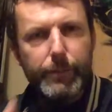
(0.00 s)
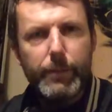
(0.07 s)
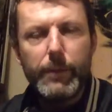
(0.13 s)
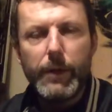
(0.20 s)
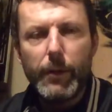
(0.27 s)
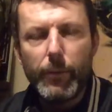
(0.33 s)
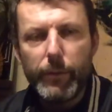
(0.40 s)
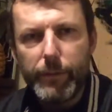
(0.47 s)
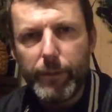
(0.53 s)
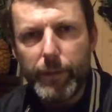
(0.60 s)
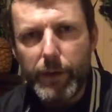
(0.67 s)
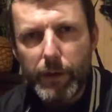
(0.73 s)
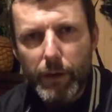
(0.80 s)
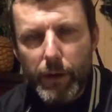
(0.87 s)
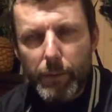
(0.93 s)
you know,
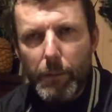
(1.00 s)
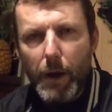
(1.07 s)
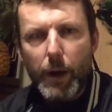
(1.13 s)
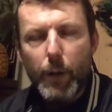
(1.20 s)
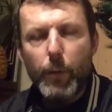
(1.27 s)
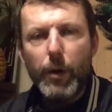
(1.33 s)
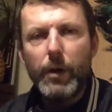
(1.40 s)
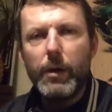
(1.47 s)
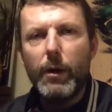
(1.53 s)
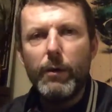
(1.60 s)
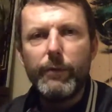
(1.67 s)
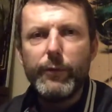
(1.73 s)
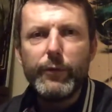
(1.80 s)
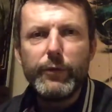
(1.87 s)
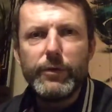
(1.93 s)
Mark 1
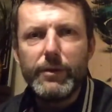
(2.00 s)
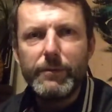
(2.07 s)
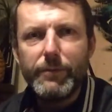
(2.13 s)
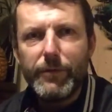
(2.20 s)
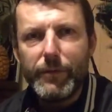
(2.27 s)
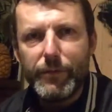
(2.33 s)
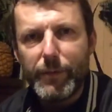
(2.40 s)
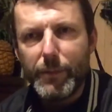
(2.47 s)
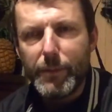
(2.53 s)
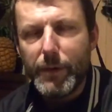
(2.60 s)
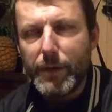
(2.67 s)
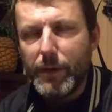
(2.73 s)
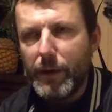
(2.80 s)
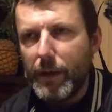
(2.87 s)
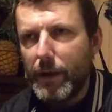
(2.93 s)
Golf or something from
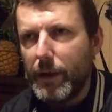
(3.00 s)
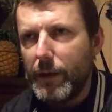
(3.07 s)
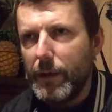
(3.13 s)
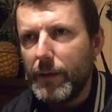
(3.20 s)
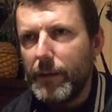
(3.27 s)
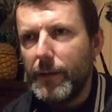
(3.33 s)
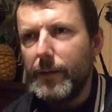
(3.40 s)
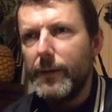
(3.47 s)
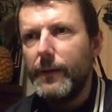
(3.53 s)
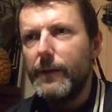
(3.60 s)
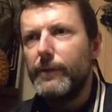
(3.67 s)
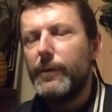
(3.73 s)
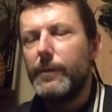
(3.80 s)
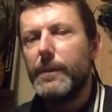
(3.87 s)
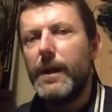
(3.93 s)
the
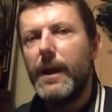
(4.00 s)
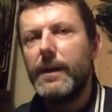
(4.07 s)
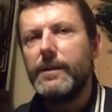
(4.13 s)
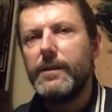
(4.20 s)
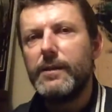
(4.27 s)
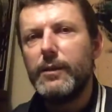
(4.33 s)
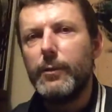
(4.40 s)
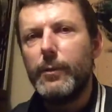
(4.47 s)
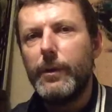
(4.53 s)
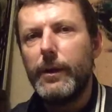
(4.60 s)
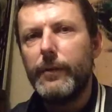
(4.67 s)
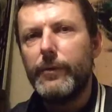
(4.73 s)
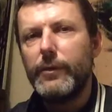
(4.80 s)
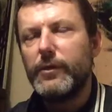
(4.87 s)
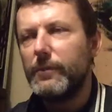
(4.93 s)
80s or
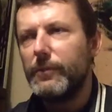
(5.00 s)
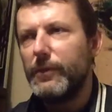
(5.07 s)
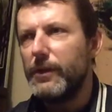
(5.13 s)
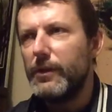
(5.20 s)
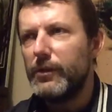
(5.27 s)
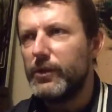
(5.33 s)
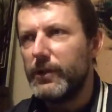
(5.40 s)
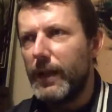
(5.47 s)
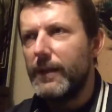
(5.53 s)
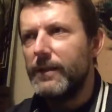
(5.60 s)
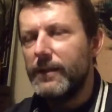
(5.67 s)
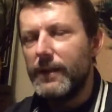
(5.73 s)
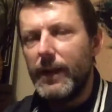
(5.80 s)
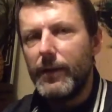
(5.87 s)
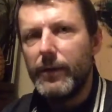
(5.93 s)
whatever, something that
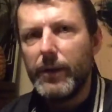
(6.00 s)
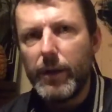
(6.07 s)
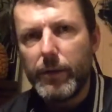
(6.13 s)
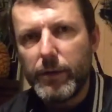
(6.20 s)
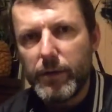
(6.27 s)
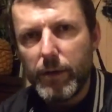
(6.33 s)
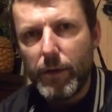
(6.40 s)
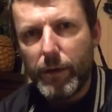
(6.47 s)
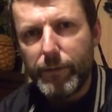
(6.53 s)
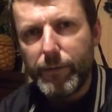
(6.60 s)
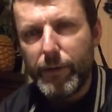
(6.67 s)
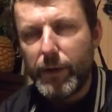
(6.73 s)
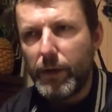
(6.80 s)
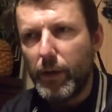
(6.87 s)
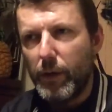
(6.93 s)
stands out, you know, that's like
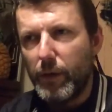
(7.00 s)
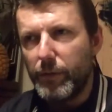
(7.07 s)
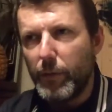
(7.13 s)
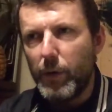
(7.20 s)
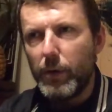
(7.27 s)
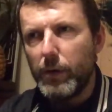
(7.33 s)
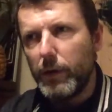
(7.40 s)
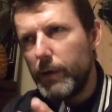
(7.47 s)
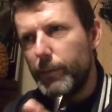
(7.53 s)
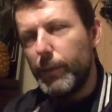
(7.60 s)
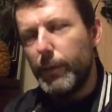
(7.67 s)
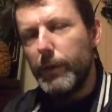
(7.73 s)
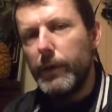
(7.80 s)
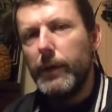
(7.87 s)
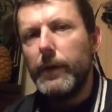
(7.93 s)
fucking kind of ugly,
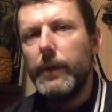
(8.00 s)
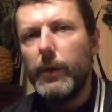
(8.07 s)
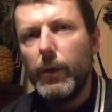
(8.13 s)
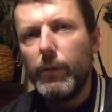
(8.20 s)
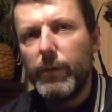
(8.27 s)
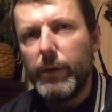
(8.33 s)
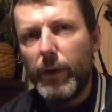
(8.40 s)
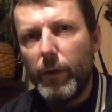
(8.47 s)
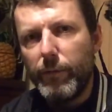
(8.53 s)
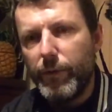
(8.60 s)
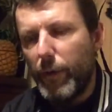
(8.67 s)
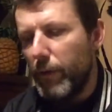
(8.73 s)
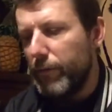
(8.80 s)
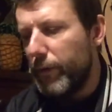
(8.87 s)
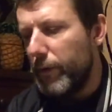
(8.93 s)
but, or an old
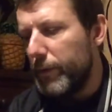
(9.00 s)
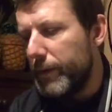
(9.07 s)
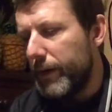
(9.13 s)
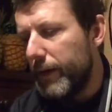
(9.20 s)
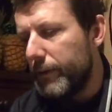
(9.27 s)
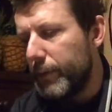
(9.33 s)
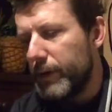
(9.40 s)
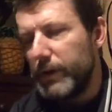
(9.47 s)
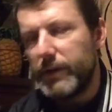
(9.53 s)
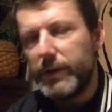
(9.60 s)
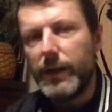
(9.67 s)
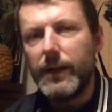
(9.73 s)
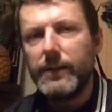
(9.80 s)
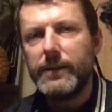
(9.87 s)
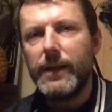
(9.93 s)
Volvo in that, but it
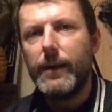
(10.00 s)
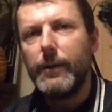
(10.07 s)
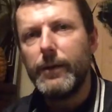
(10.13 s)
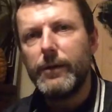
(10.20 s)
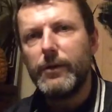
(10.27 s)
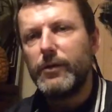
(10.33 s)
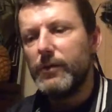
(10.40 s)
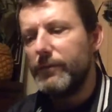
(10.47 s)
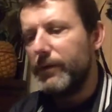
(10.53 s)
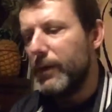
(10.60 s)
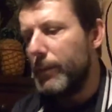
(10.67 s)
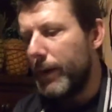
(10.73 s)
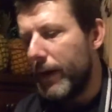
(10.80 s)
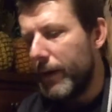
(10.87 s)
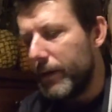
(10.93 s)
stands out and there's something
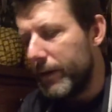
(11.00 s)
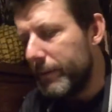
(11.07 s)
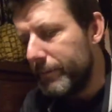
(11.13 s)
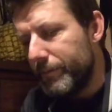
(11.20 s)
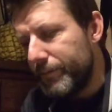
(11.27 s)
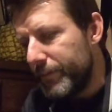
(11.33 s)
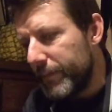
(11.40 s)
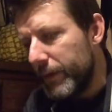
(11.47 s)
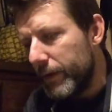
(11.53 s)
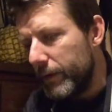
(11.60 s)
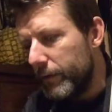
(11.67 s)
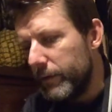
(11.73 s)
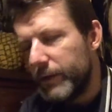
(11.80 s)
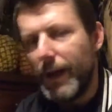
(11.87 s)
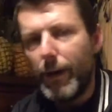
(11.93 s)
about it.
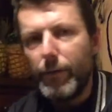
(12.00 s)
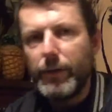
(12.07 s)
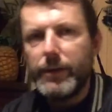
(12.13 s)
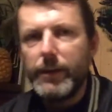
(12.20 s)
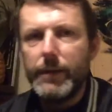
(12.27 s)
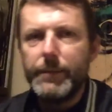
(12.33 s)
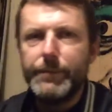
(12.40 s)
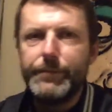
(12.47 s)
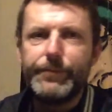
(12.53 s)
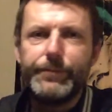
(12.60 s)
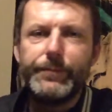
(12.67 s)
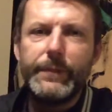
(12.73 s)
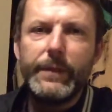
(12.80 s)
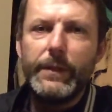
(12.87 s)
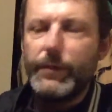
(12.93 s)
It's character.
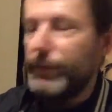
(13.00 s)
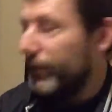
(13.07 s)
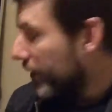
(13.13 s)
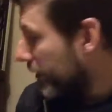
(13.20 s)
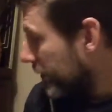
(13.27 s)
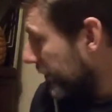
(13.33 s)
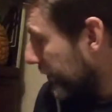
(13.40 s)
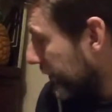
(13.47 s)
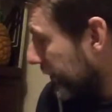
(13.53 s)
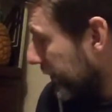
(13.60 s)
So,